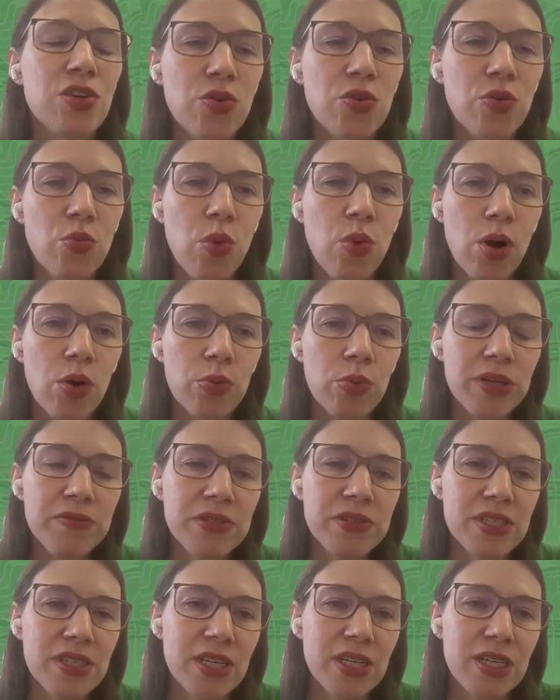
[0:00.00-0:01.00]
So what
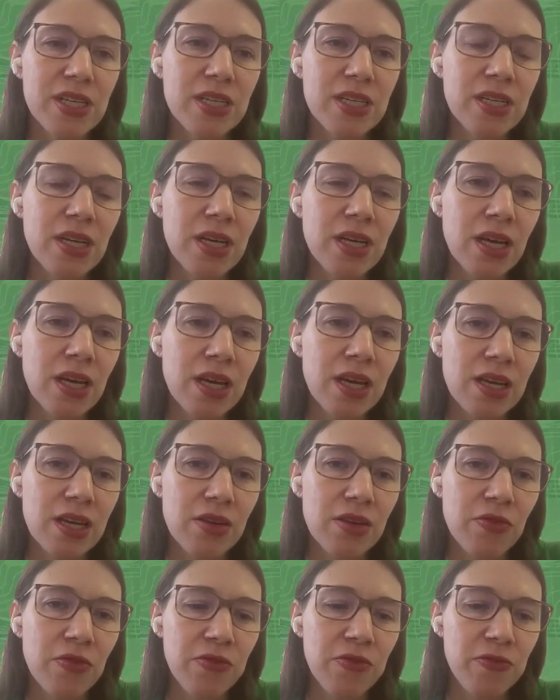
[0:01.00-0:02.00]
we've seen
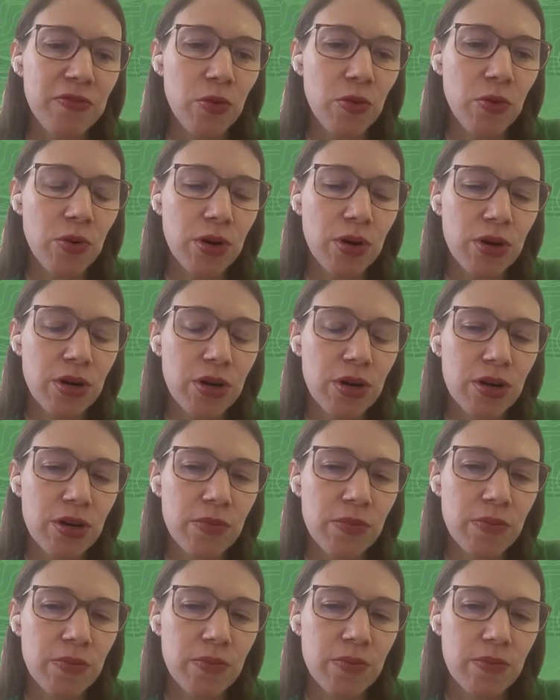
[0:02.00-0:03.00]

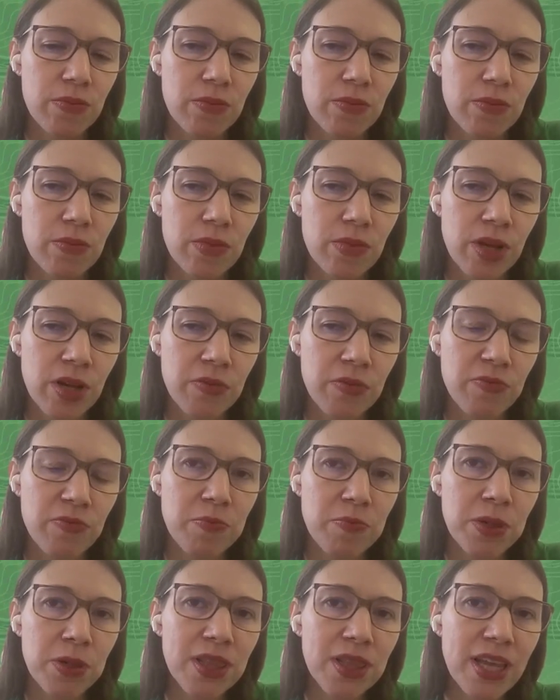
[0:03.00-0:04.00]
for kind of
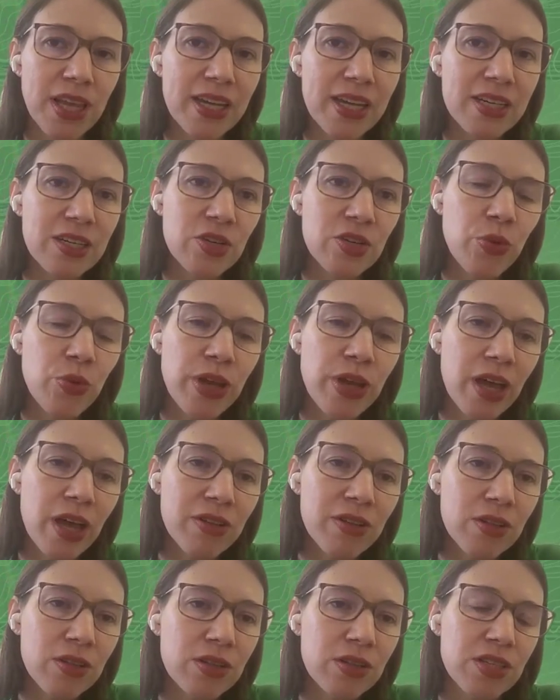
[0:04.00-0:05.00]
plant, we
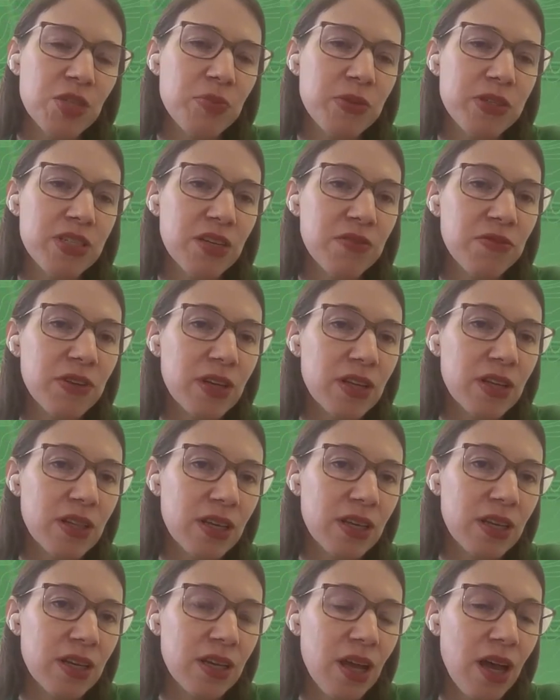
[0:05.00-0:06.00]
haven't looked
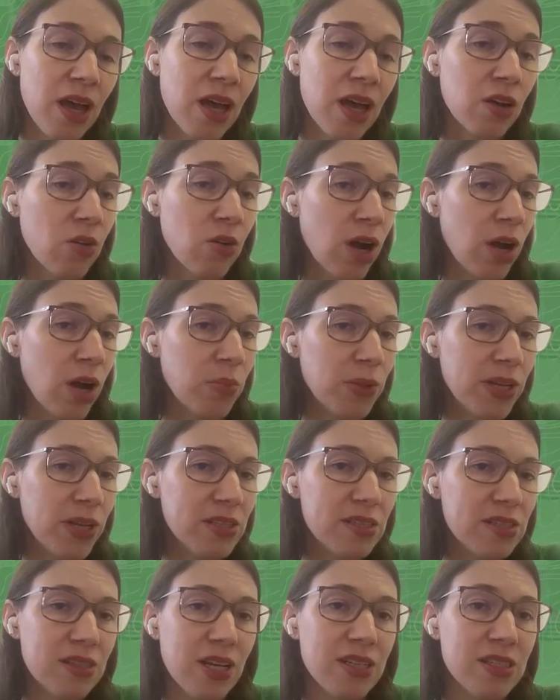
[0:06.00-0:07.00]
specifically at
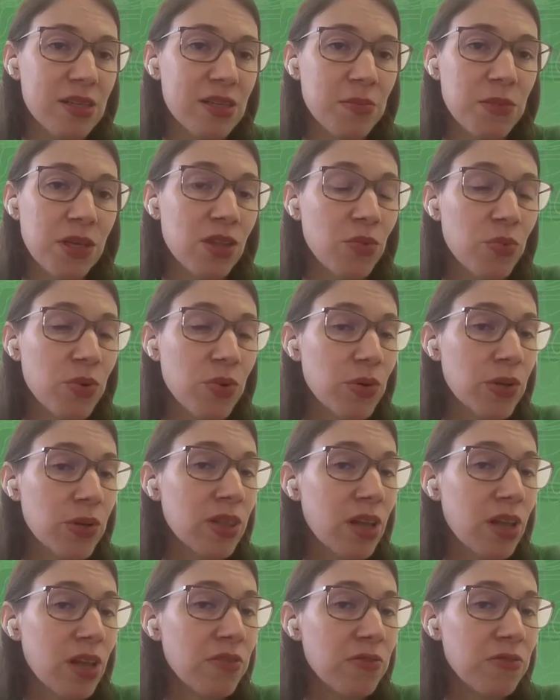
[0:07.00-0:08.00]
croplands, and that's something that we
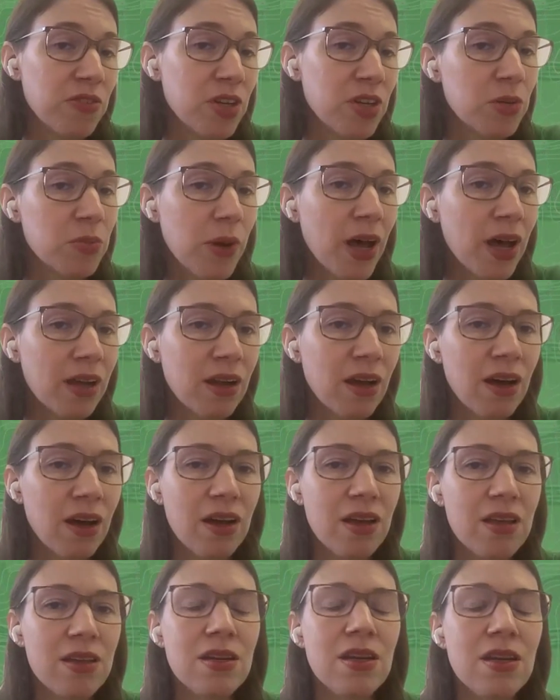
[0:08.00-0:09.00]
would love feedback
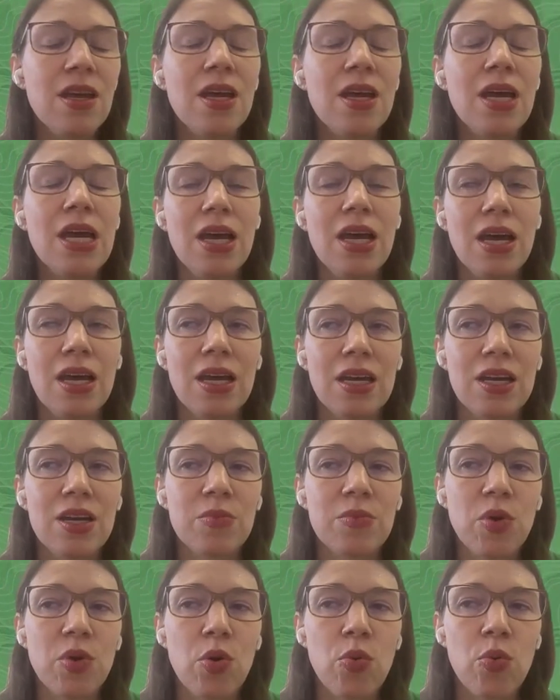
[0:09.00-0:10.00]
on.
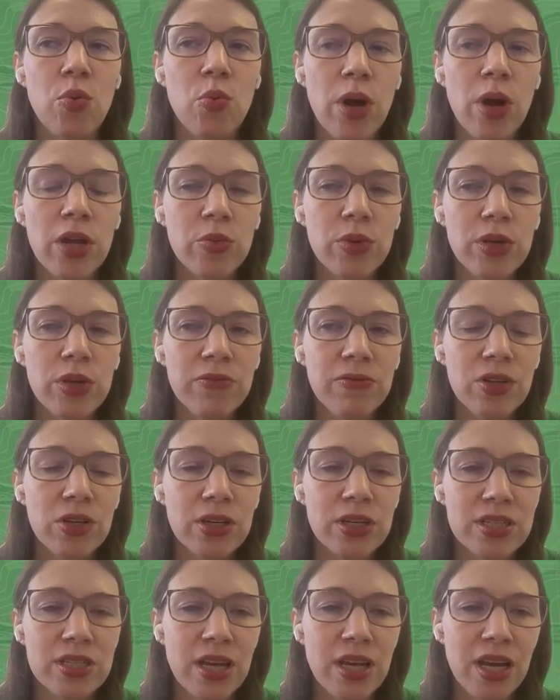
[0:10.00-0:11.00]
When we've
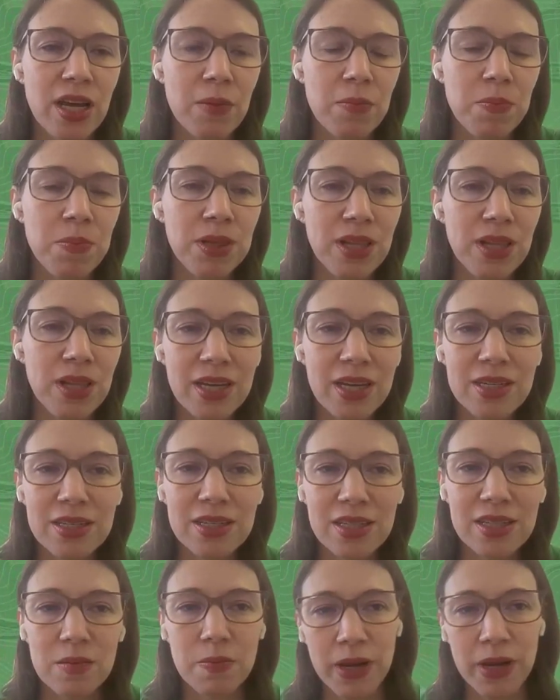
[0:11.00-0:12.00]
looked at
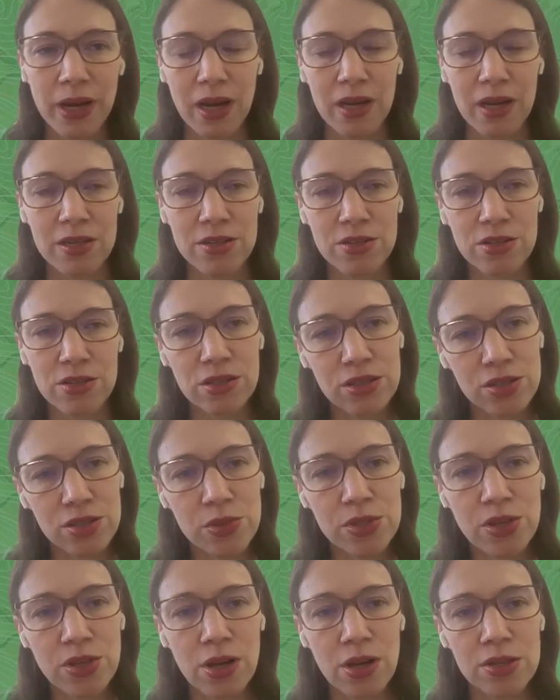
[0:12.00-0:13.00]
planted
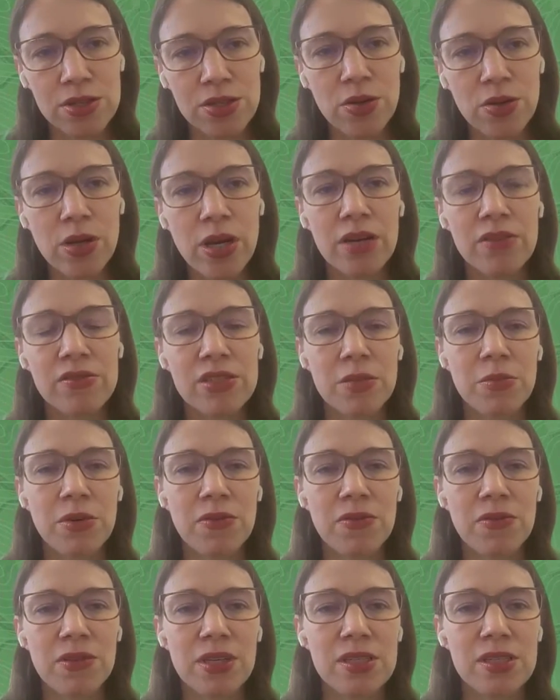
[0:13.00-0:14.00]
pastures, which also have
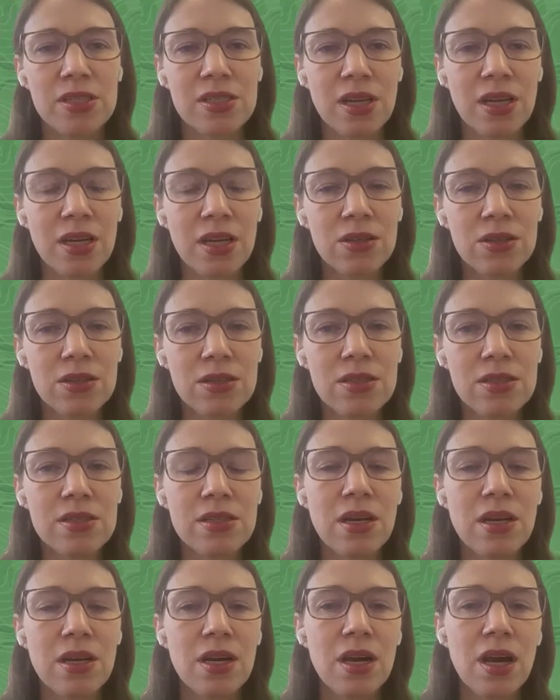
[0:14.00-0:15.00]
some of these
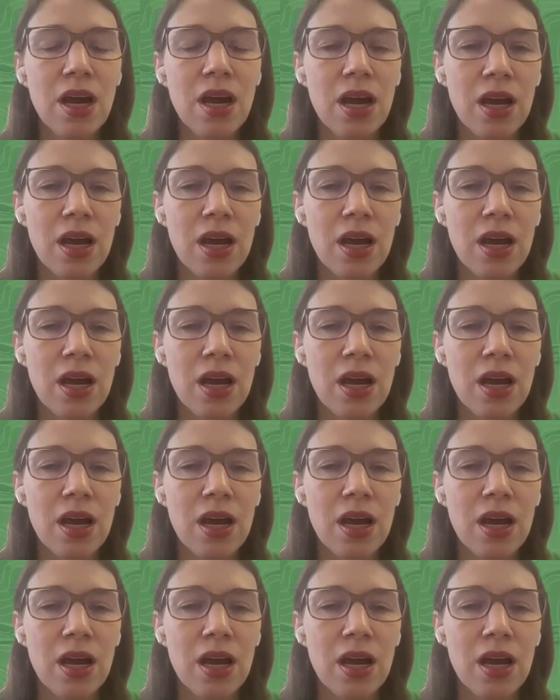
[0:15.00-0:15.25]
cycles,